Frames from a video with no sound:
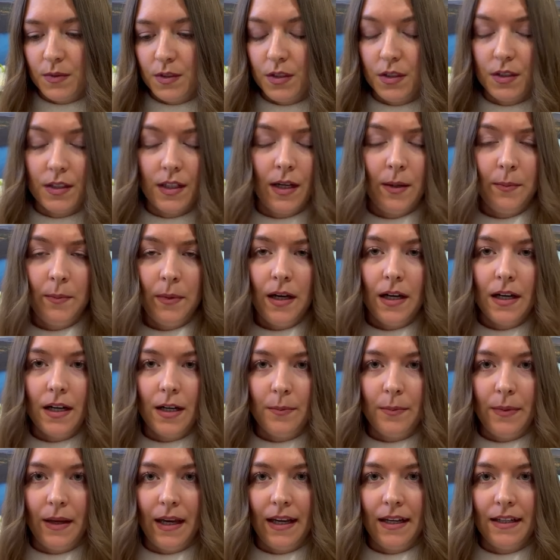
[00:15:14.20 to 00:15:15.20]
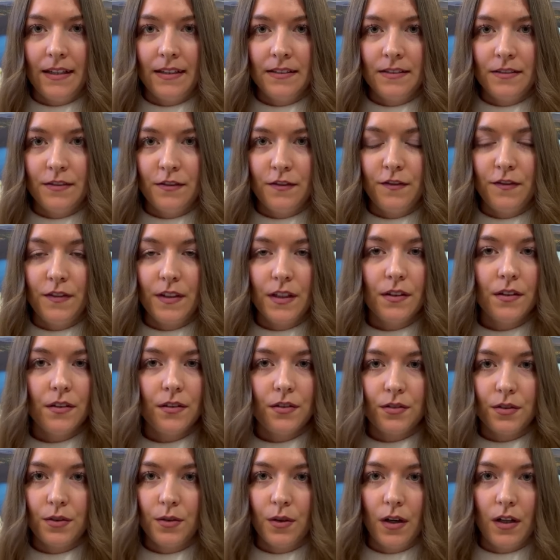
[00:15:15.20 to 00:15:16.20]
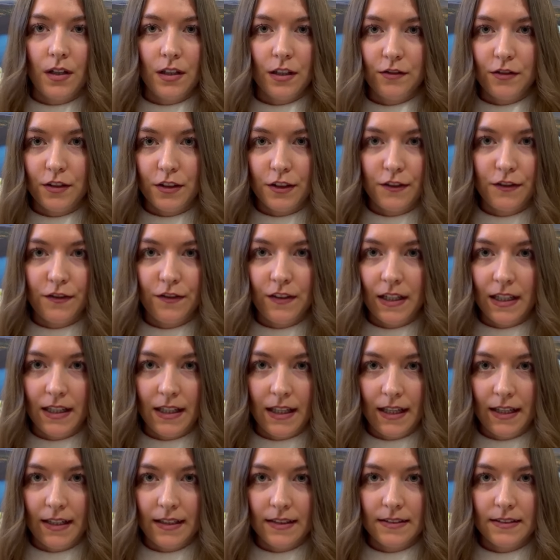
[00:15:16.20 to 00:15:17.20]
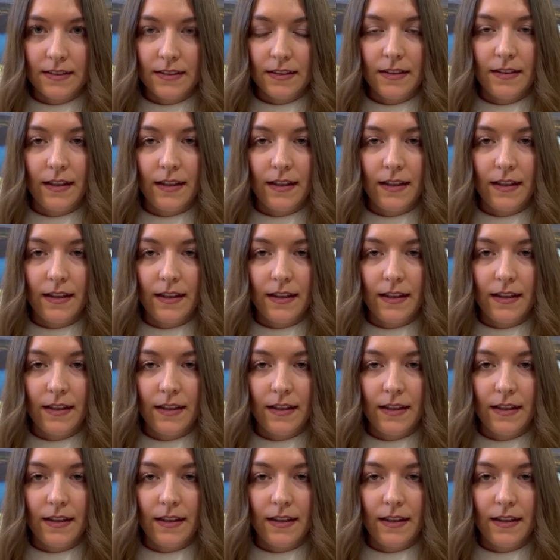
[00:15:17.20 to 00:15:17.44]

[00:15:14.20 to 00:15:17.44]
come up and feel through all of your feelings